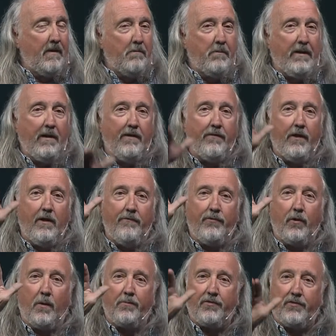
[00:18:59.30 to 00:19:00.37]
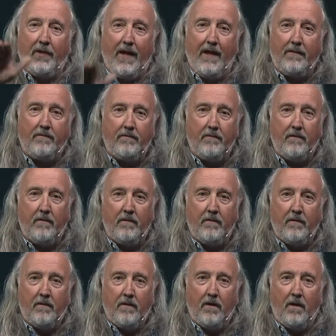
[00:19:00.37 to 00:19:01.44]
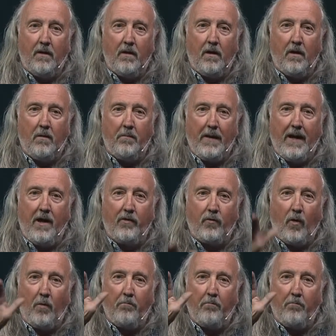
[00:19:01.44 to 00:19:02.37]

But if you're upset about or